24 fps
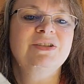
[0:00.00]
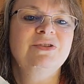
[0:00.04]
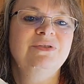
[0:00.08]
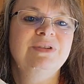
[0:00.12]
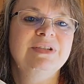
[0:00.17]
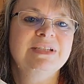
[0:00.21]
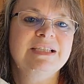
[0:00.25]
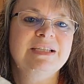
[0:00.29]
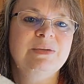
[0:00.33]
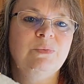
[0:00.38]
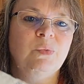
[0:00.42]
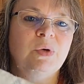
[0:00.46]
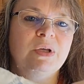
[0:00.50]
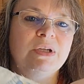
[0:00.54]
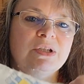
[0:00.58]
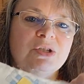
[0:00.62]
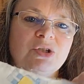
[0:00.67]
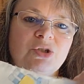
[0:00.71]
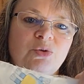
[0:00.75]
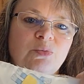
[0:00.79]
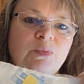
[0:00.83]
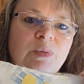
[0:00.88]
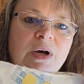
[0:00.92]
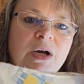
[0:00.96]
who doesn't want
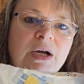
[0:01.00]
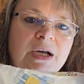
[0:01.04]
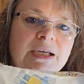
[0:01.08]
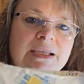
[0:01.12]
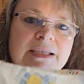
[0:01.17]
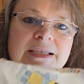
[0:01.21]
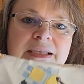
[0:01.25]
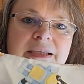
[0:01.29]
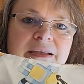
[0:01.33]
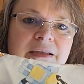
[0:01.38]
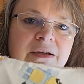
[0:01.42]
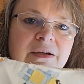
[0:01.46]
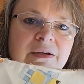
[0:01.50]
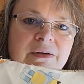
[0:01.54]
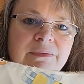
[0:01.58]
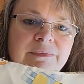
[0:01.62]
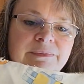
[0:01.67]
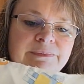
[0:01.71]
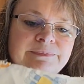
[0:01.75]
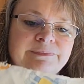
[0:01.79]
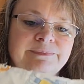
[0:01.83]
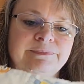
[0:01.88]
2 pockets in their